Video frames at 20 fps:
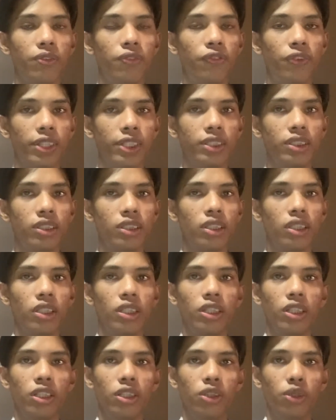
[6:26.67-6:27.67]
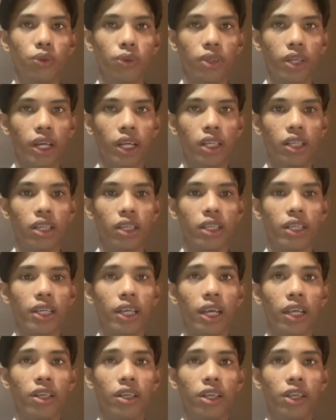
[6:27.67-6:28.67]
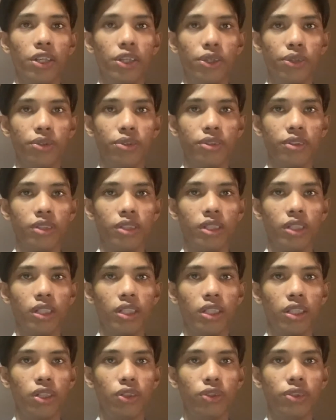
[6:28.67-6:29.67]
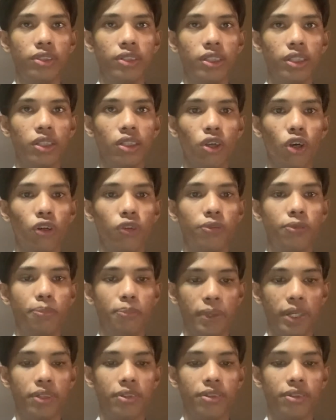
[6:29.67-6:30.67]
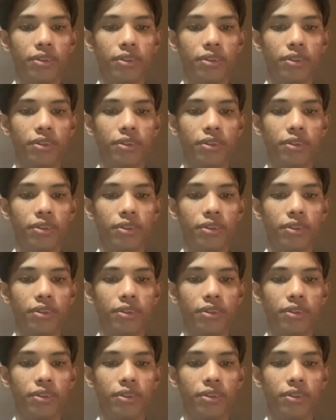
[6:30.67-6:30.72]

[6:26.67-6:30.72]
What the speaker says: First, this shoe rack can reduce the usage of space.